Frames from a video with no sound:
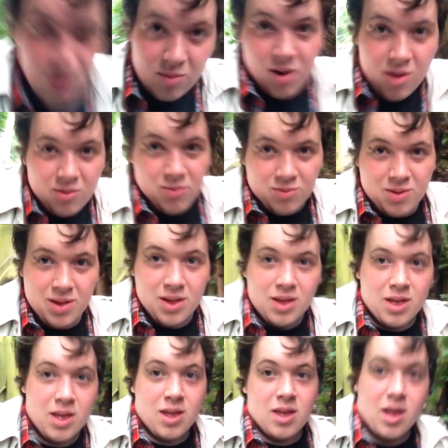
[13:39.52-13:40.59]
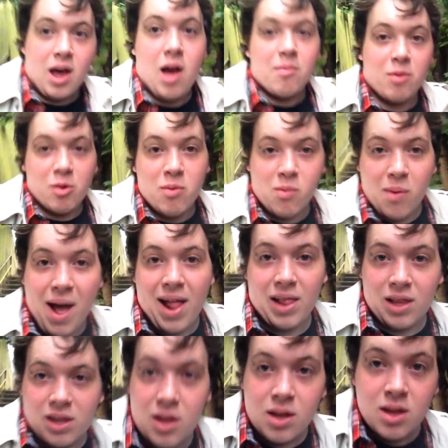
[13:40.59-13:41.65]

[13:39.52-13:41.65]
Whoa. I'm doing well.